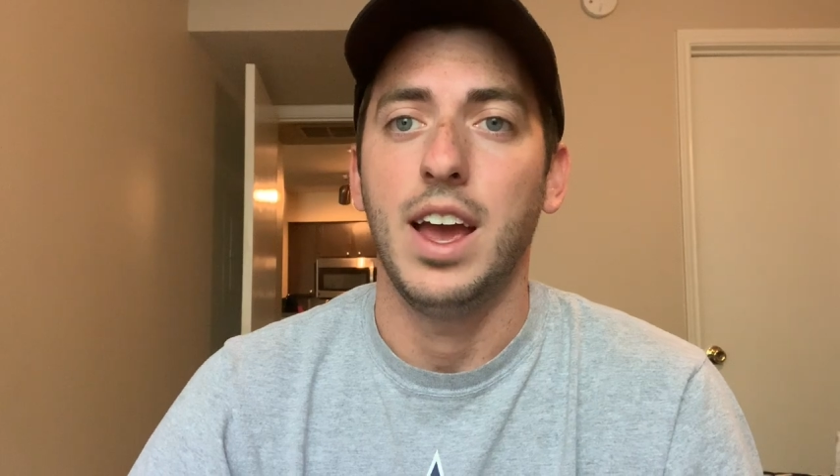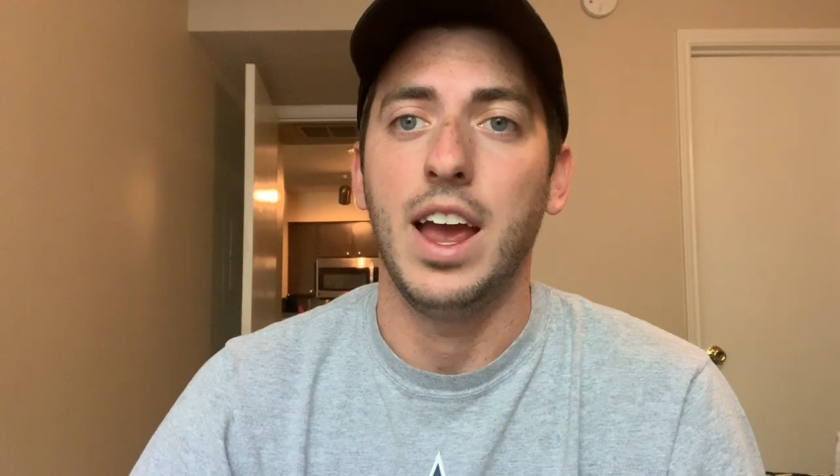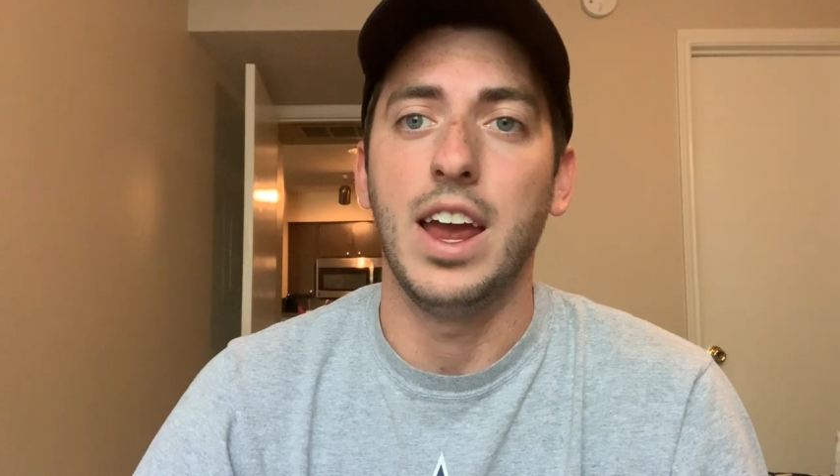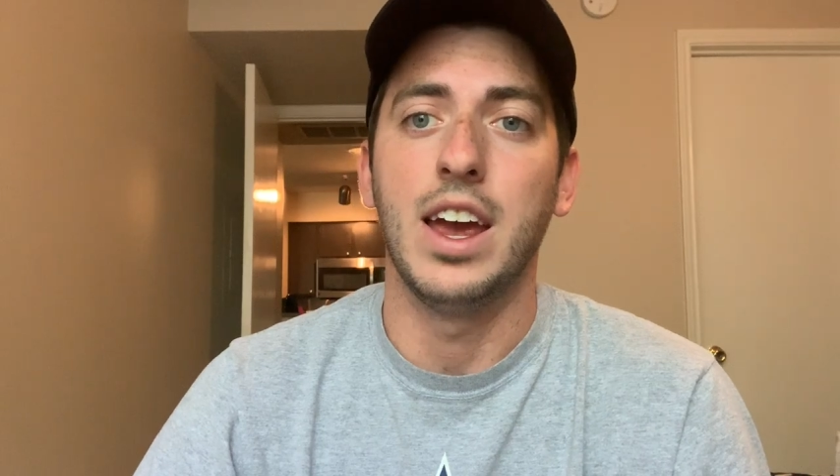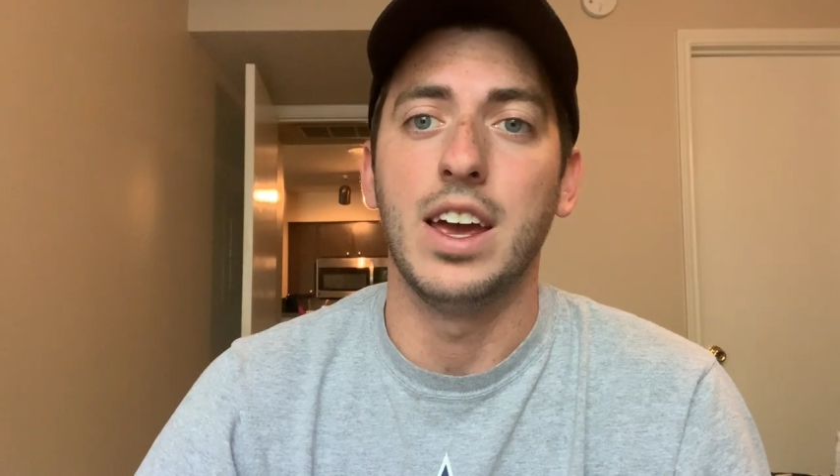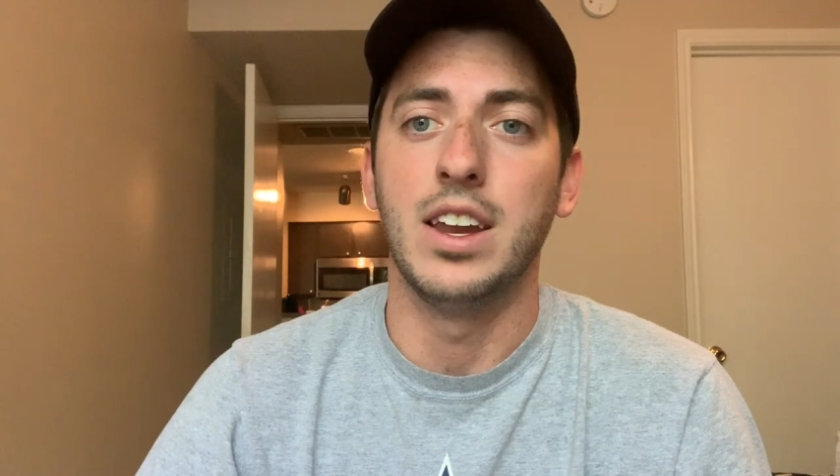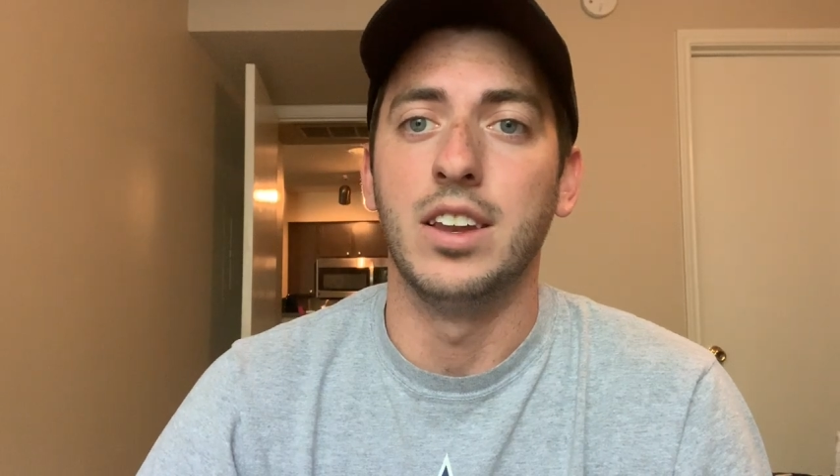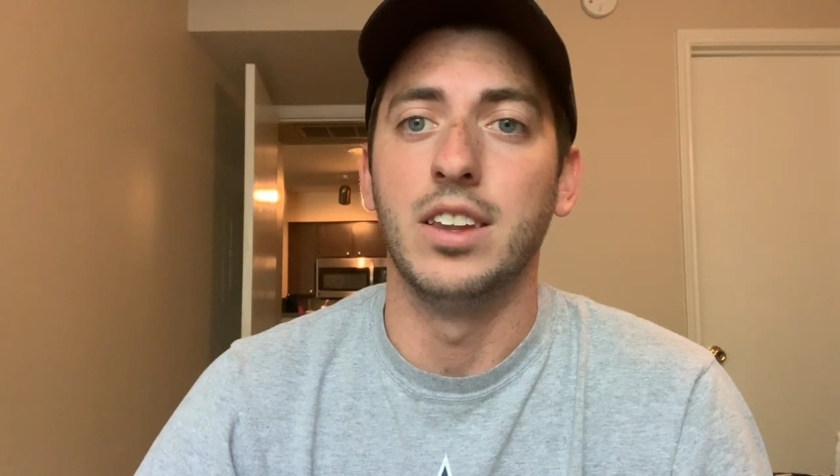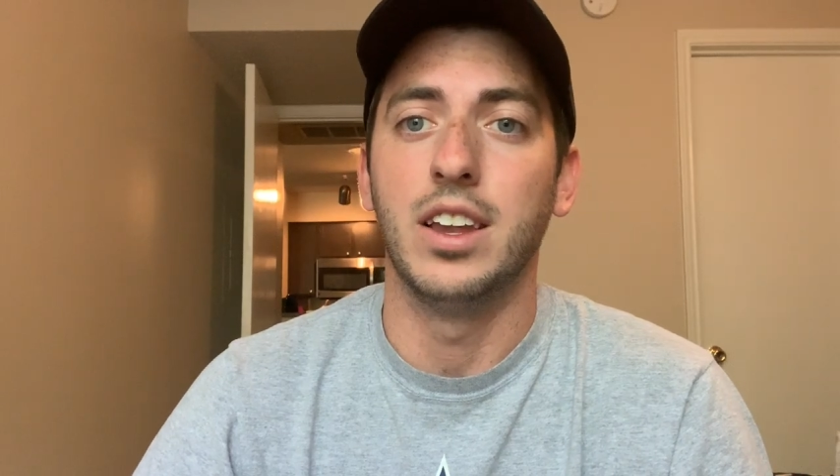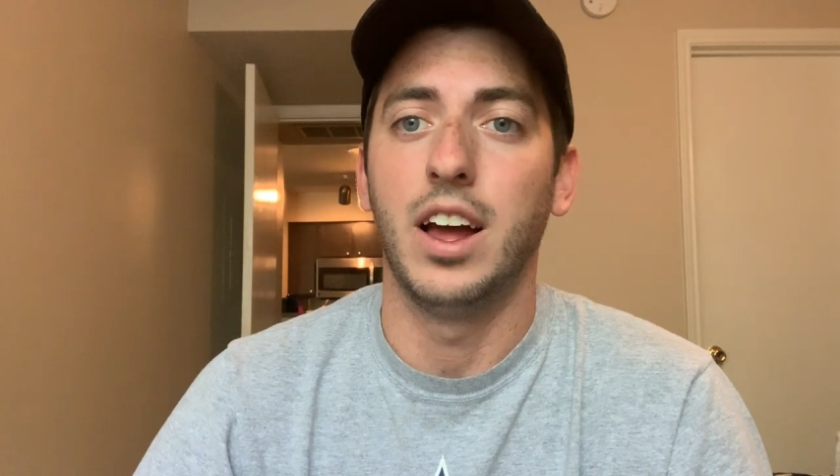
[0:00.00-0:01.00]

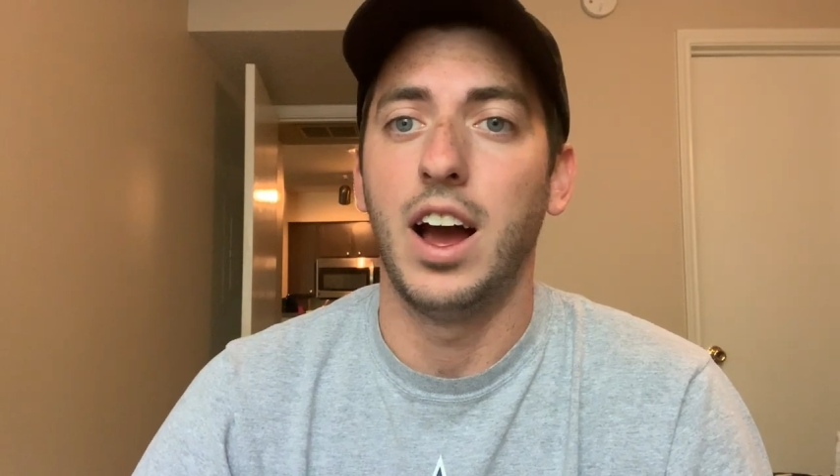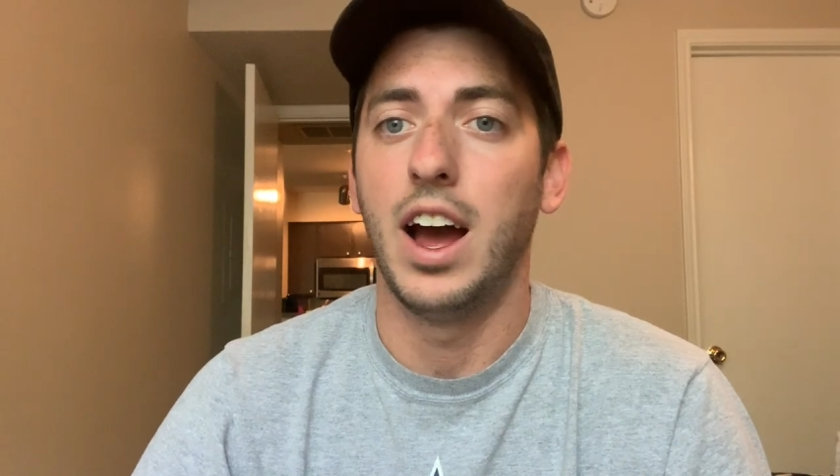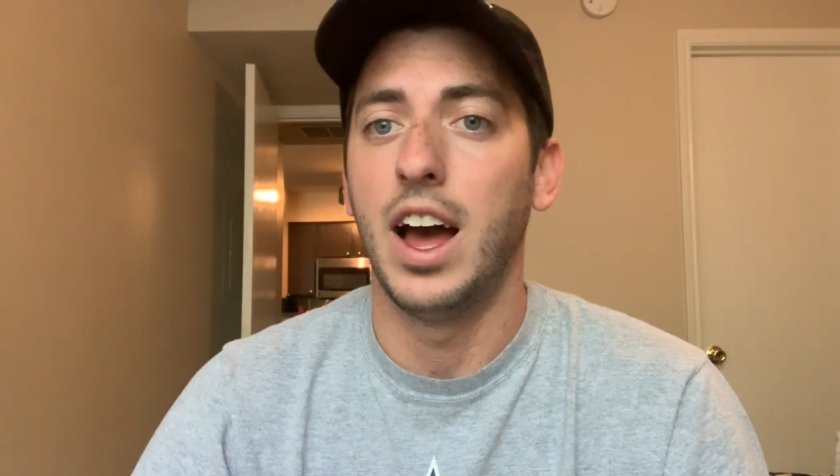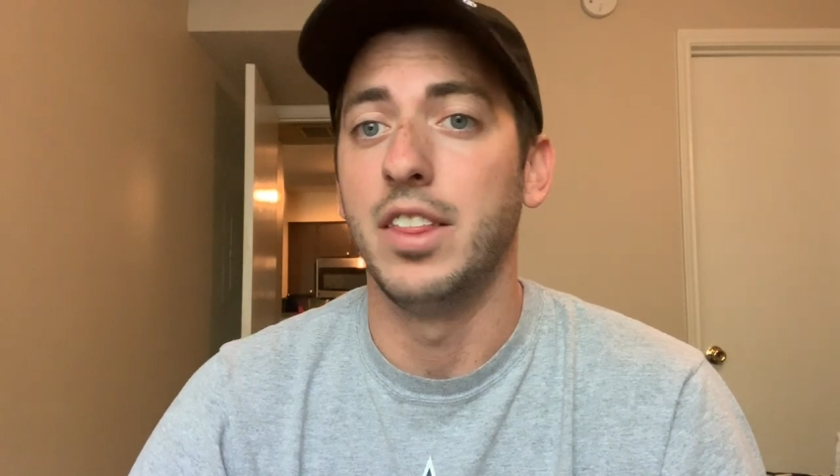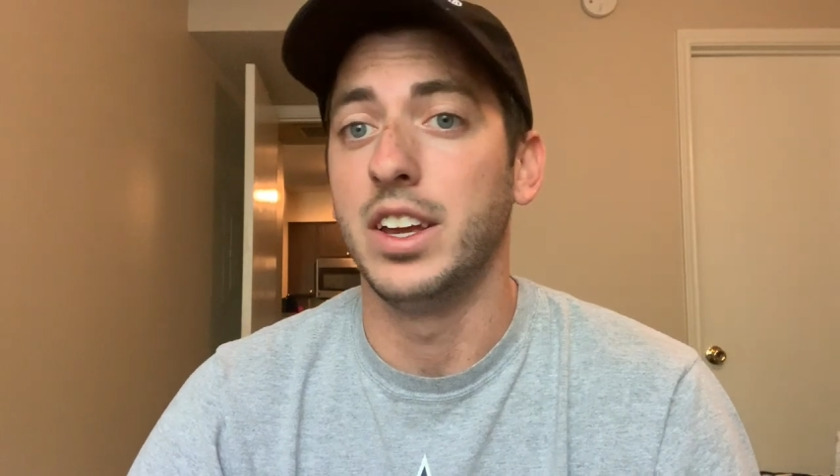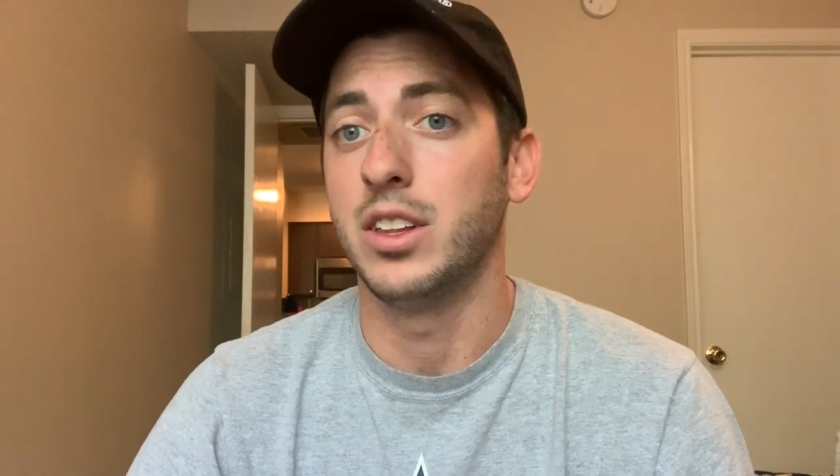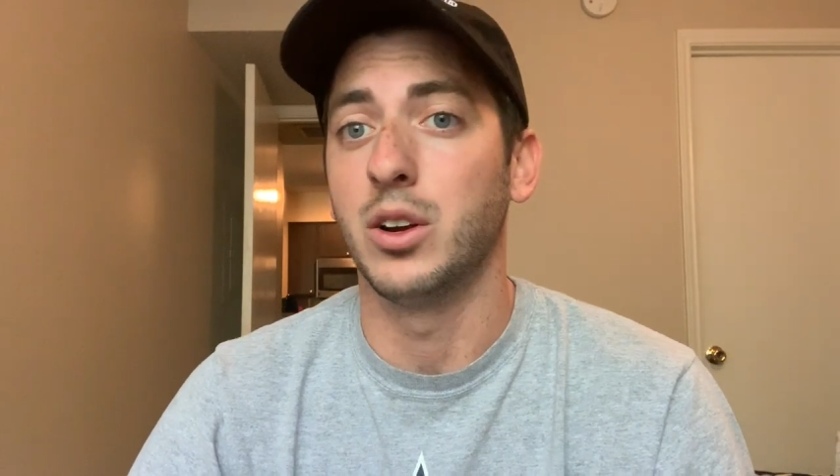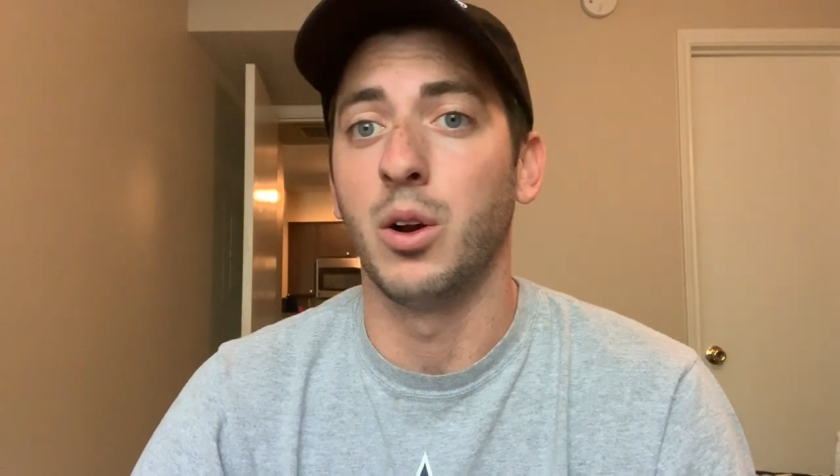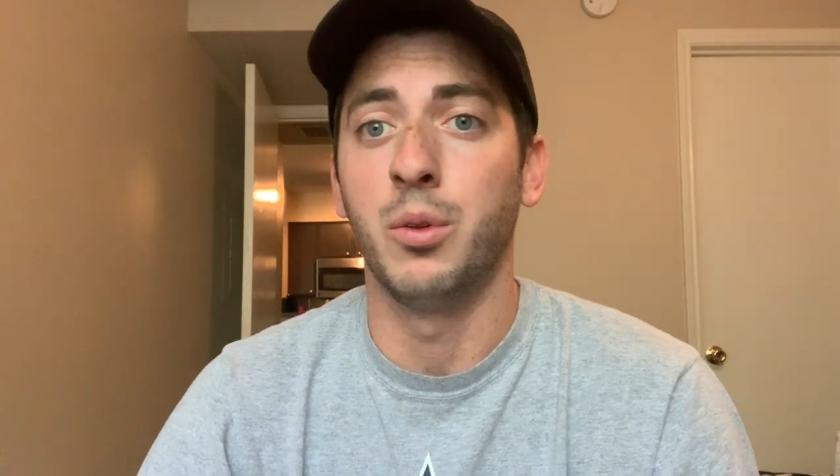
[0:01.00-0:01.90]
and I think they're